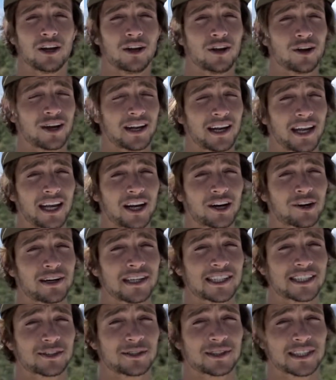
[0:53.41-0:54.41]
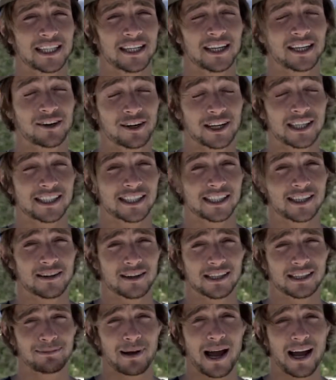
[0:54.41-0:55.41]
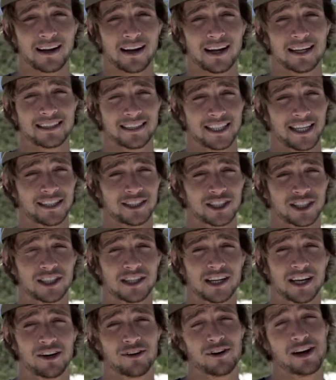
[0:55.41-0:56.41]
You can increase or decrease this backline tension in